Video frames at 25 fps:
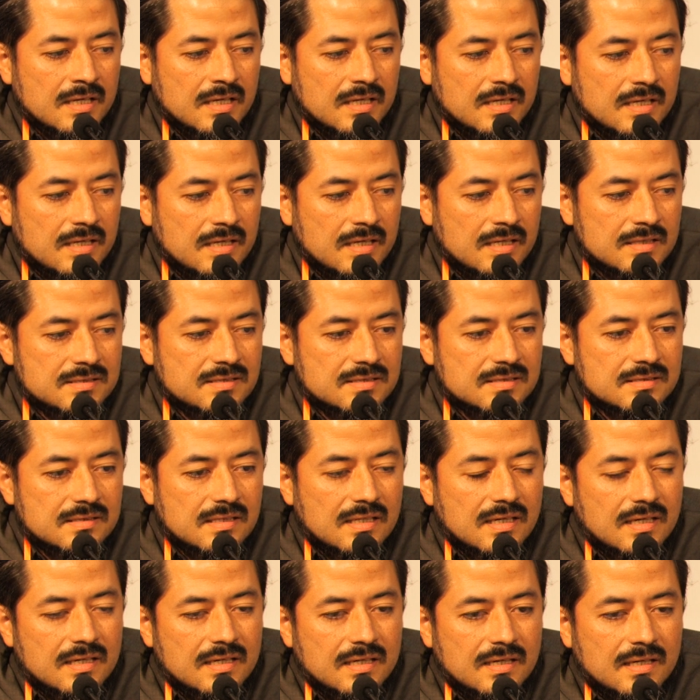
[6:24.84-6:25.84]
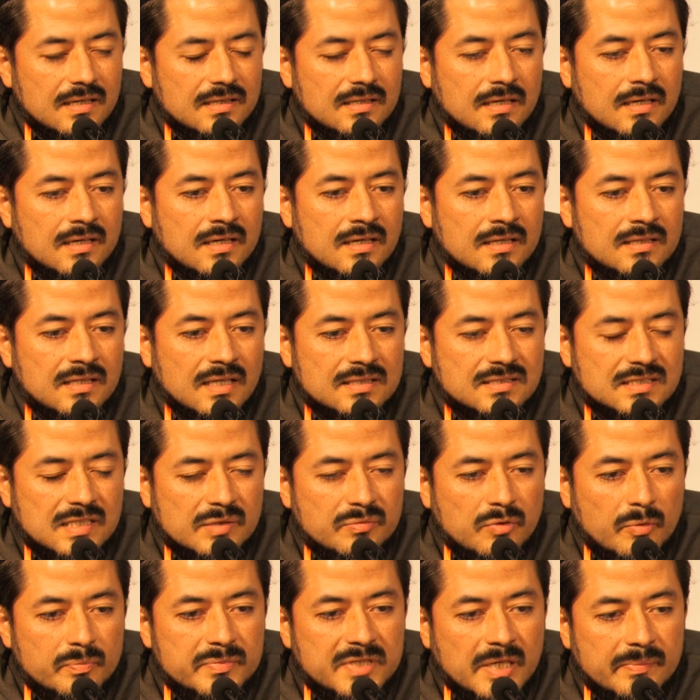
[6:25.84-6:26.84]
It's the
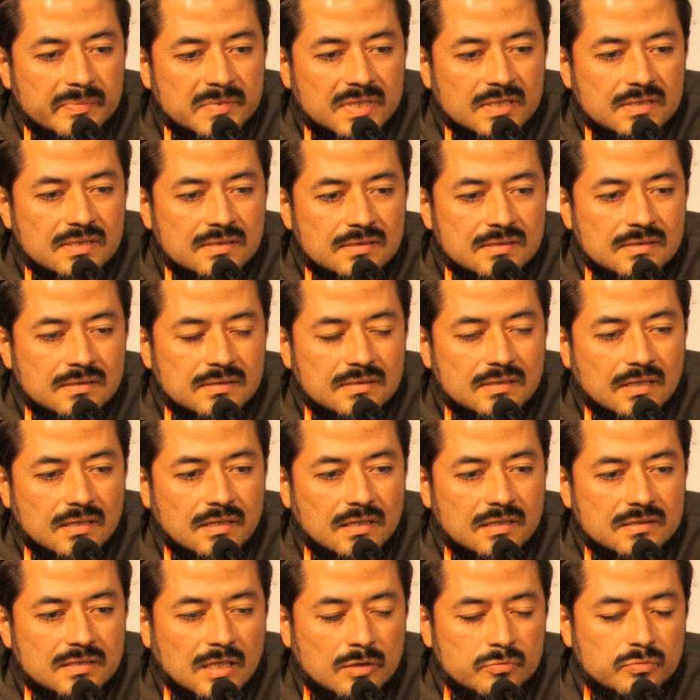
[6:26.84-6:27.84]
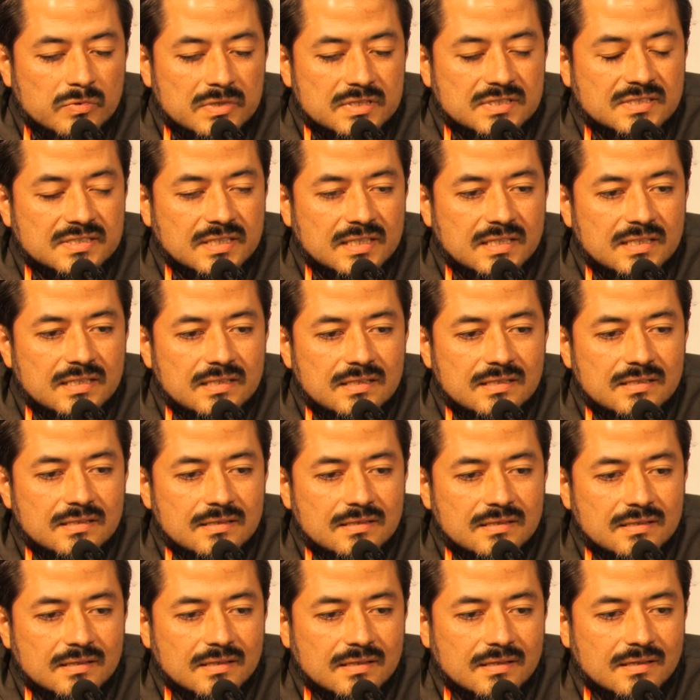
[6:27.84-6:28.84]
same objective that we see
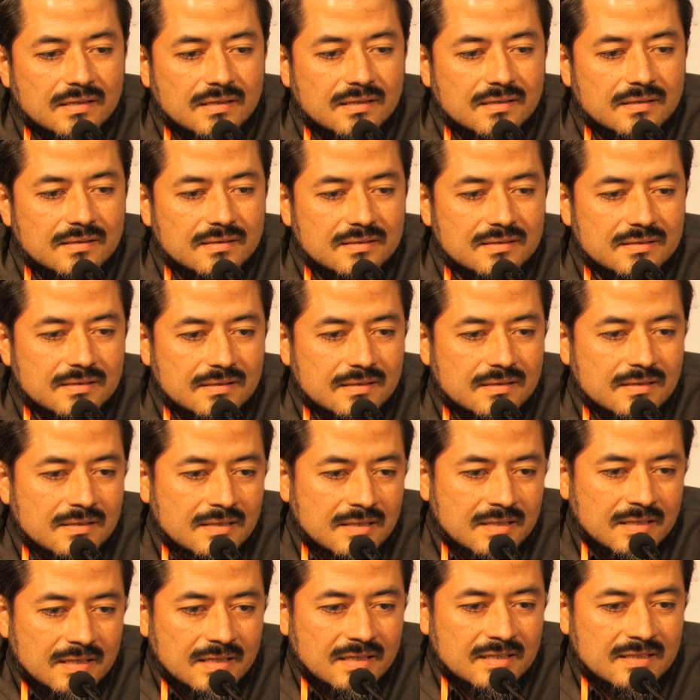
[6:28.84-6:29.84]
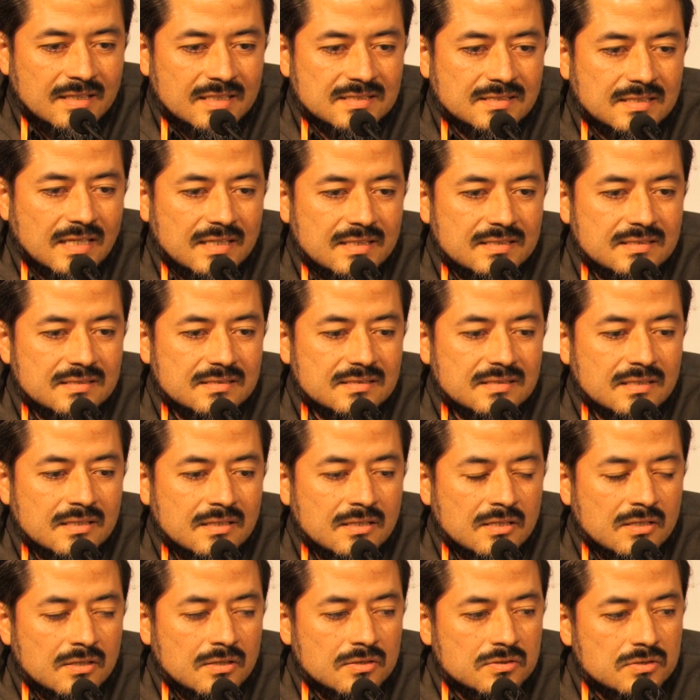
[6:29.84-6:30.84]
in these days.
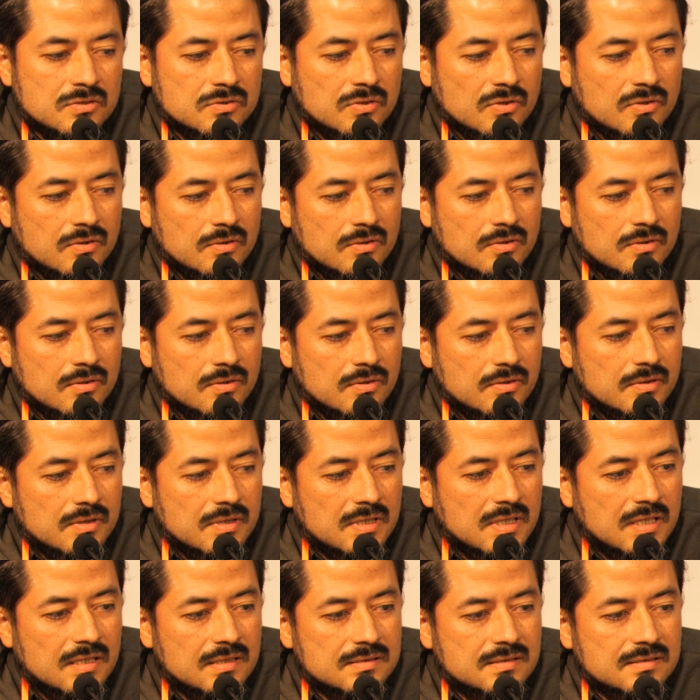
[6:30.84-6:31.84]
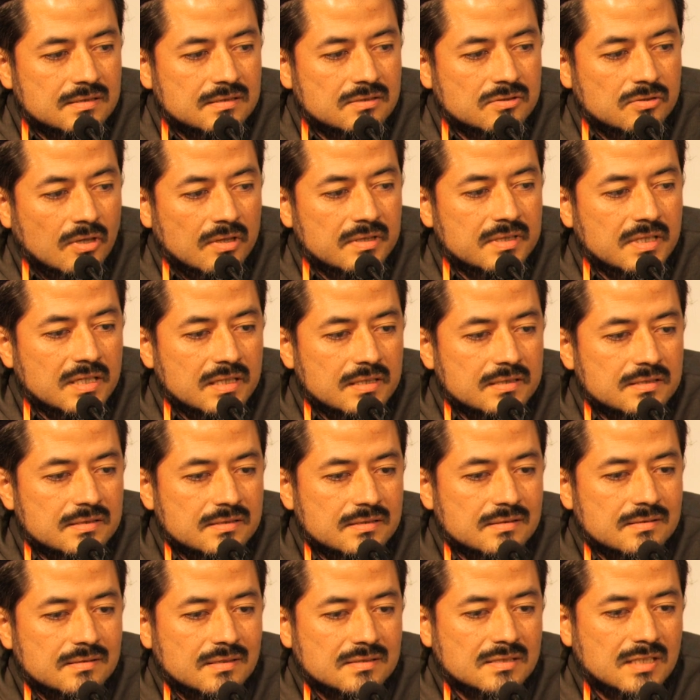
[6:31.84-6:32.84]
So these
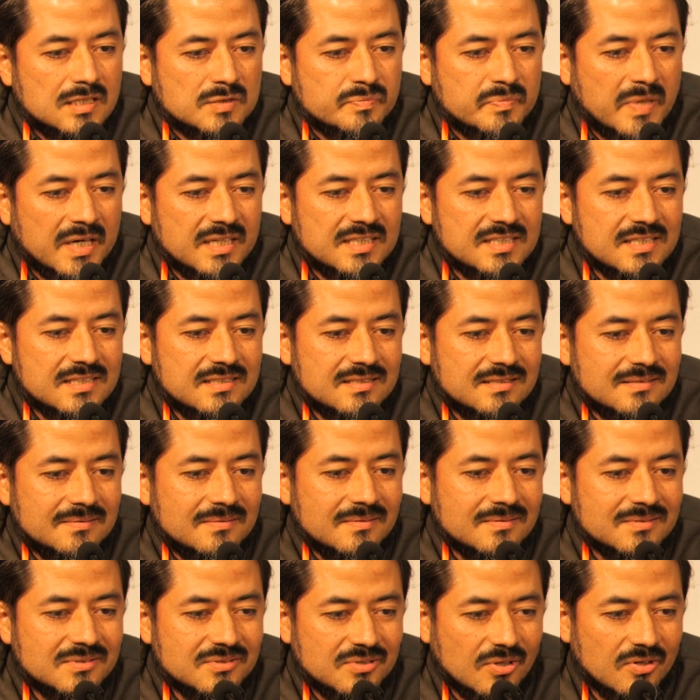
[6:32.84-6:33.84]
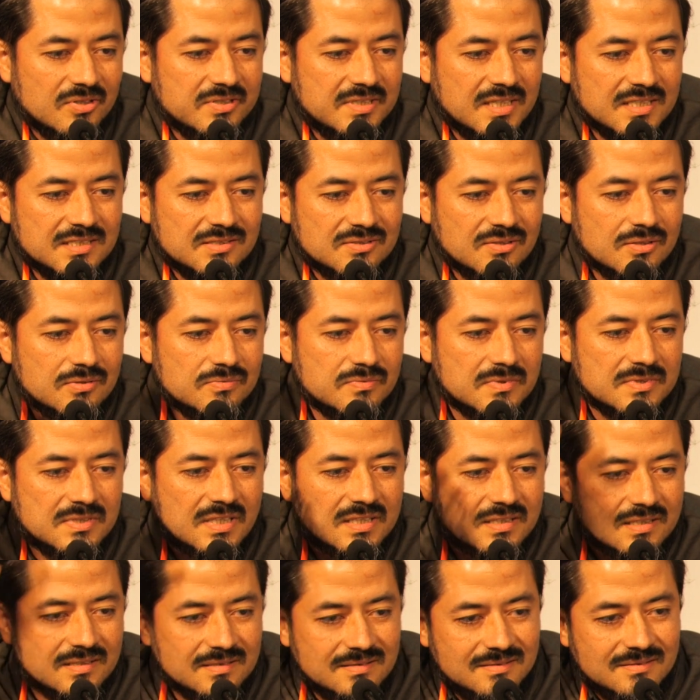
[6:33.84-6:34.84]
soldiers, these Spanish soldiers, with
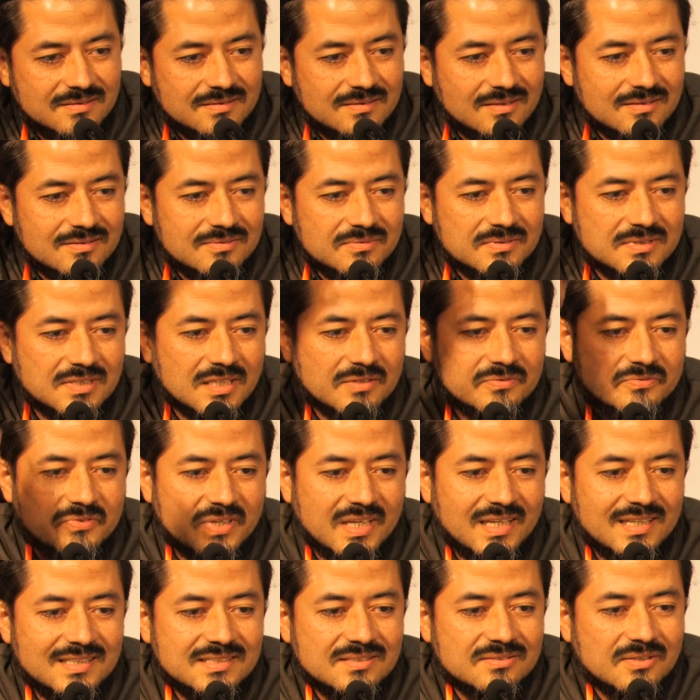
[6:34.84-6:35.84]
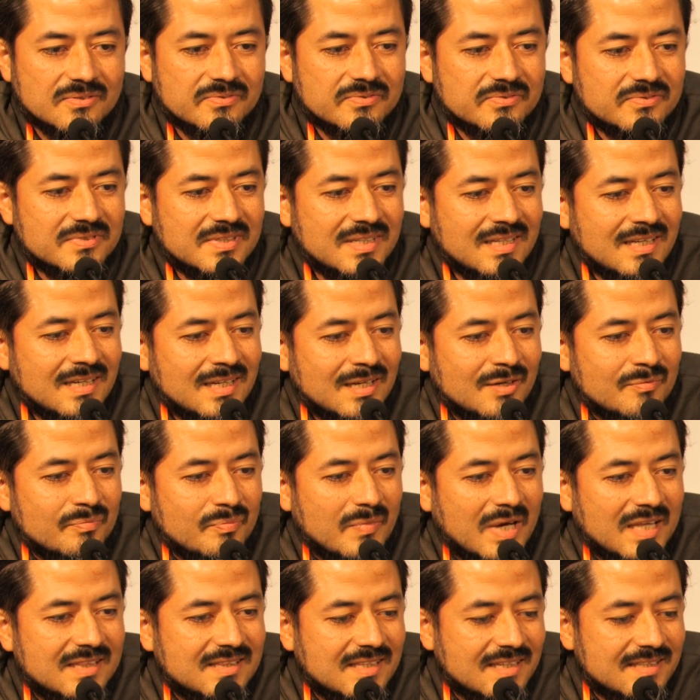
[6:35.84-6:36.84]
the things of
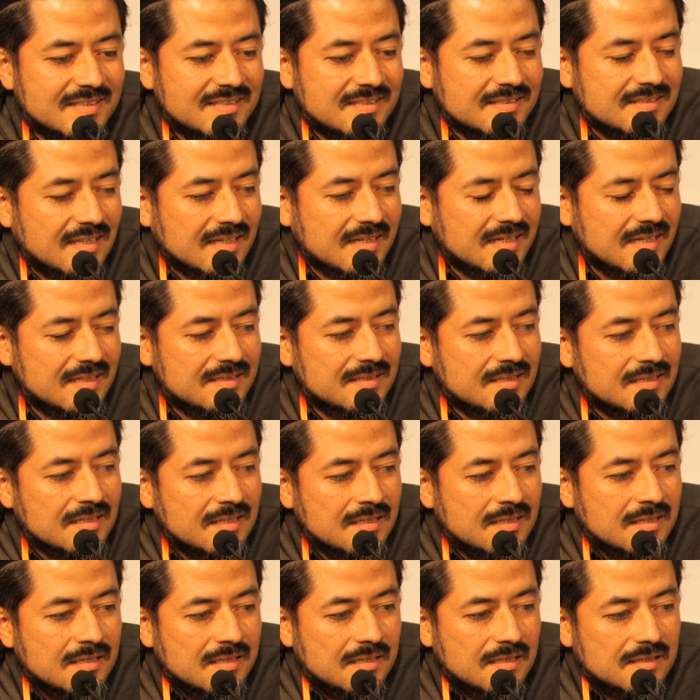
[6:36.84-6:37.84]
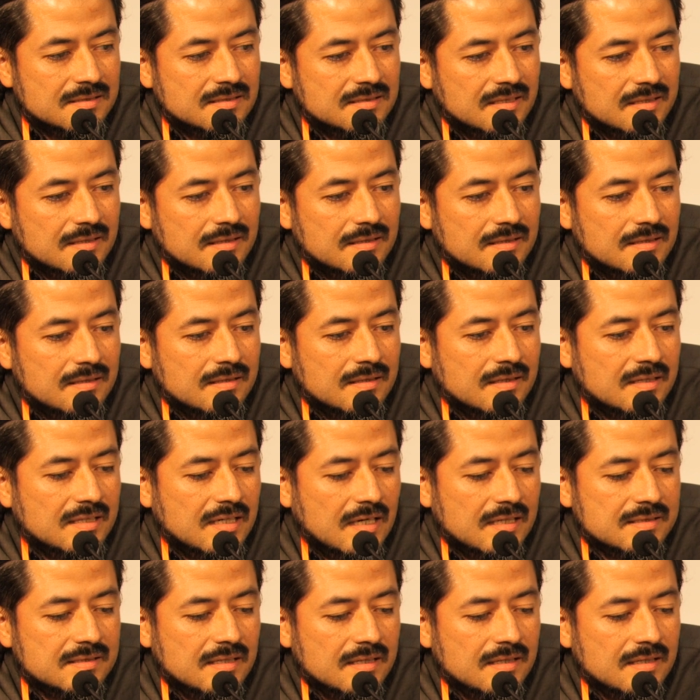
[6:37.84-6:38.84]
metal in the head, they are